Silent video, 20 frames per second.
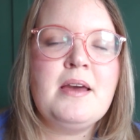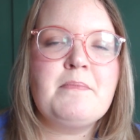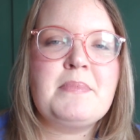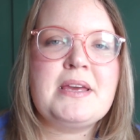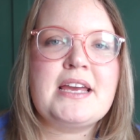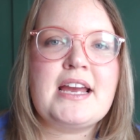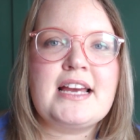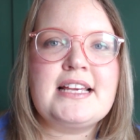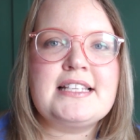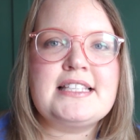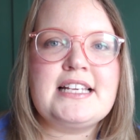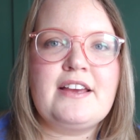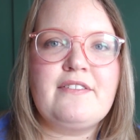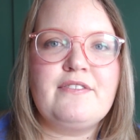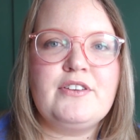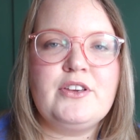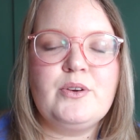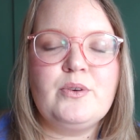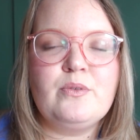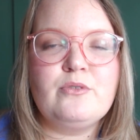because
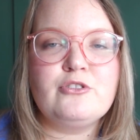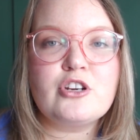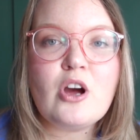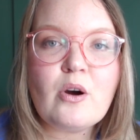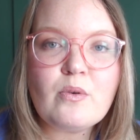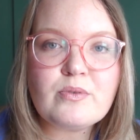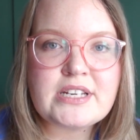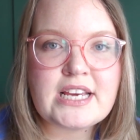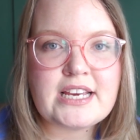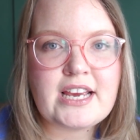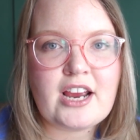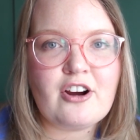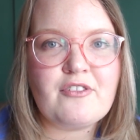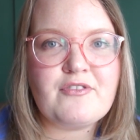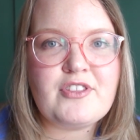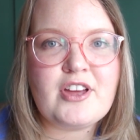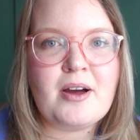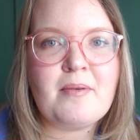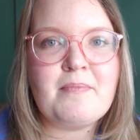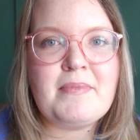if you don't take care
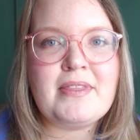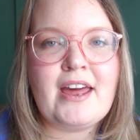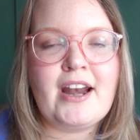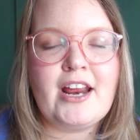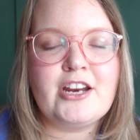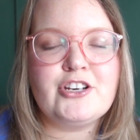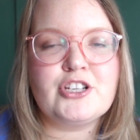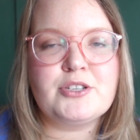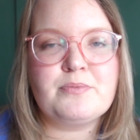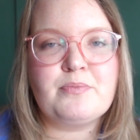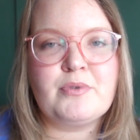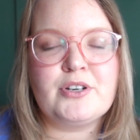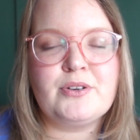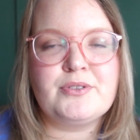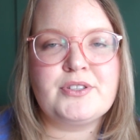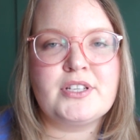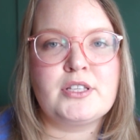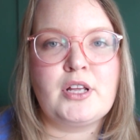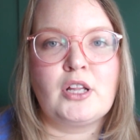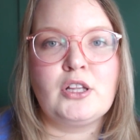of them, then it just
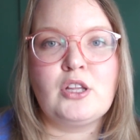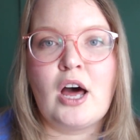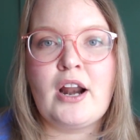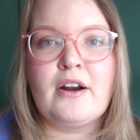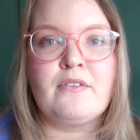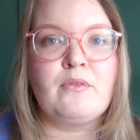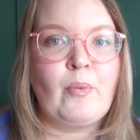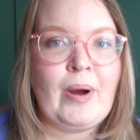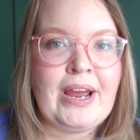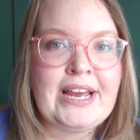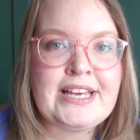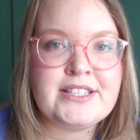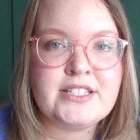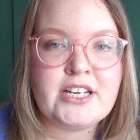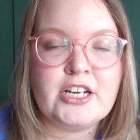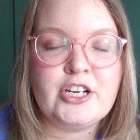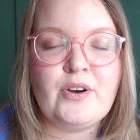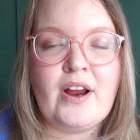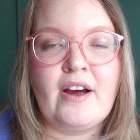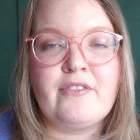produces a lot of waste
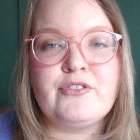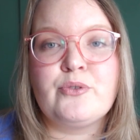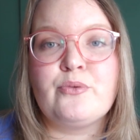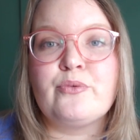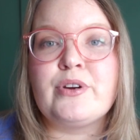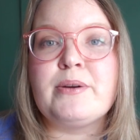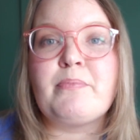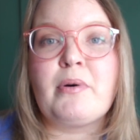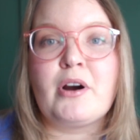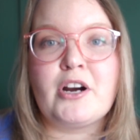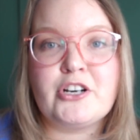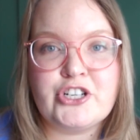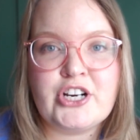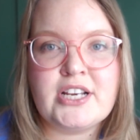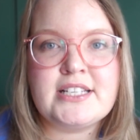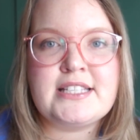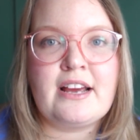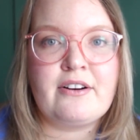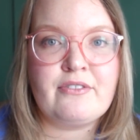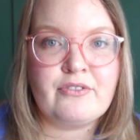and you have to
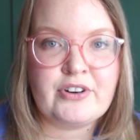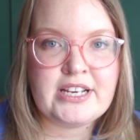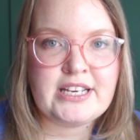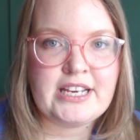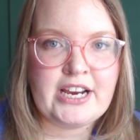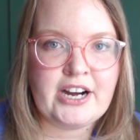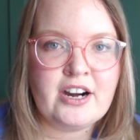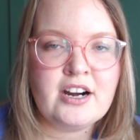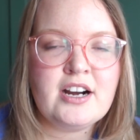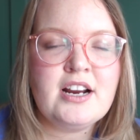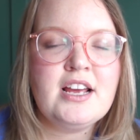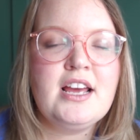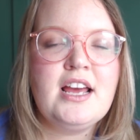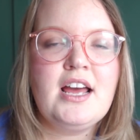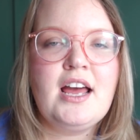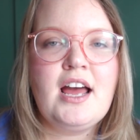repurchase every year,